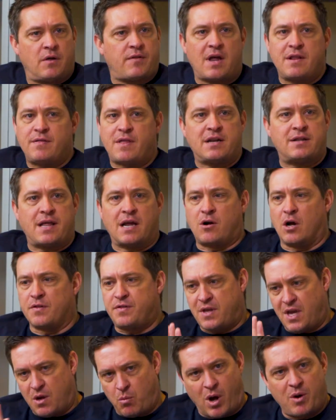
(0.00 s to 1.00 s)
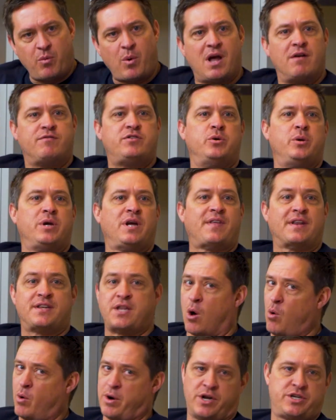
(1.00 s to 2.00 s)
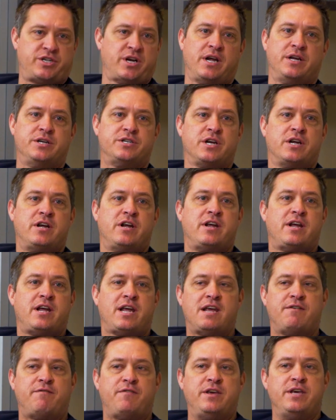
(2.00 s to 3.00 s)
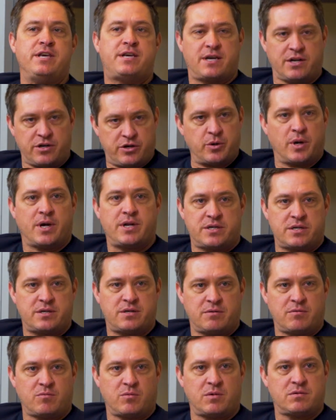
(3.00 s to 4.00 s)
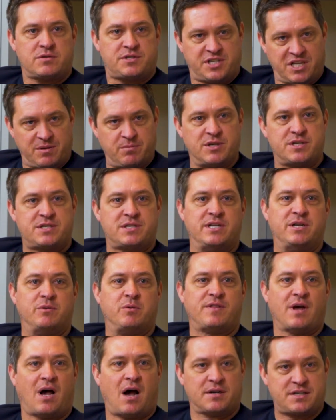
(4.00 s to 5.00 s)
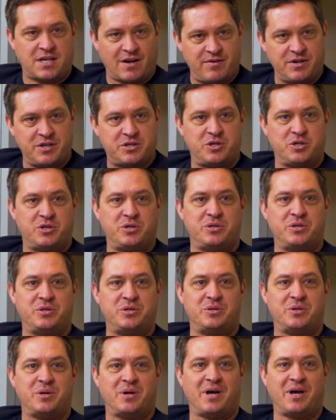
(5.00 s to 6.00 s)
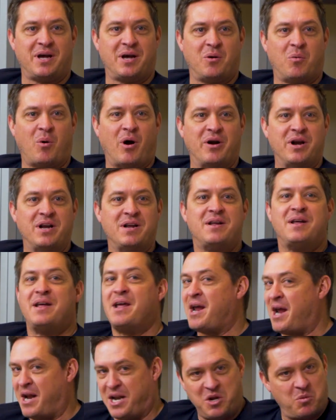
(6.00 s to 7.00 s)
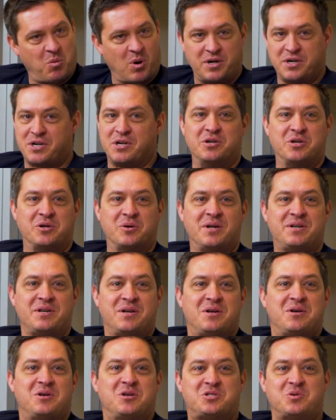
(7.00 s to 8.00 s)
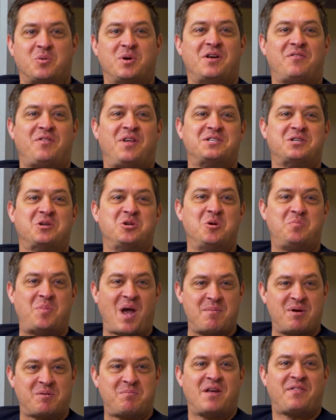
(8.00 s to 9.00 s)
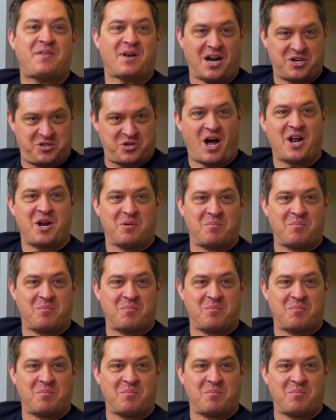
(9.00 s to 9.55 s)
They got their one way of doing it that they don't want to change. If he can do it seamlessly without having to worry, anyone can do it. So whenever there's a new payment method, I try it